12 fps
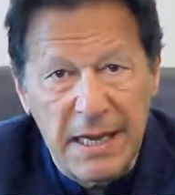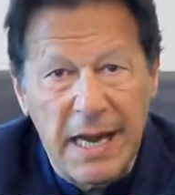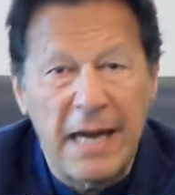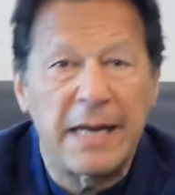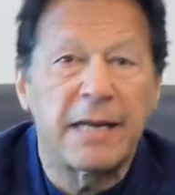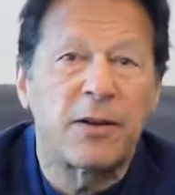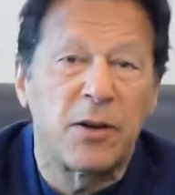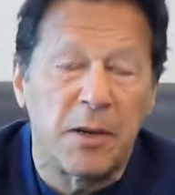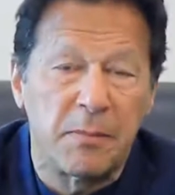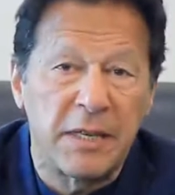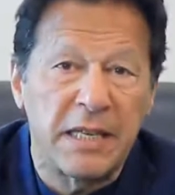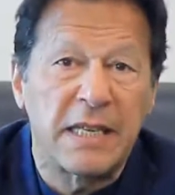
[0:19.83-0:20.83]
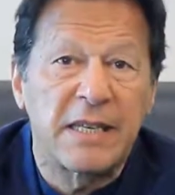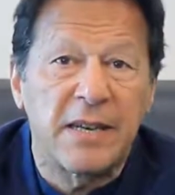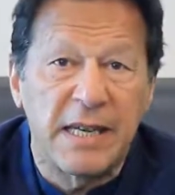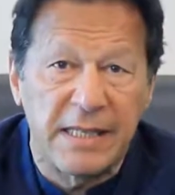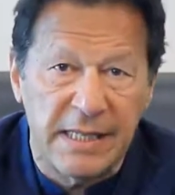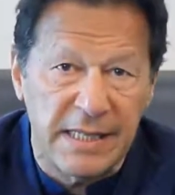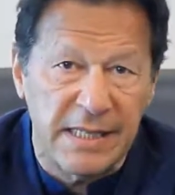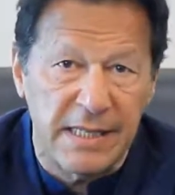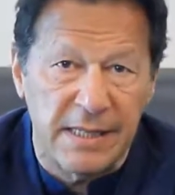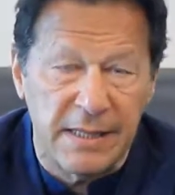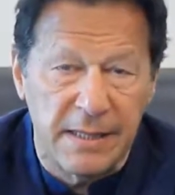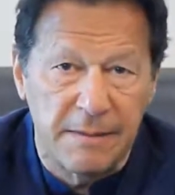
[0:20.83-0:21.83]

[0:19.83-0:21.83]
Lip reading: and economic crises.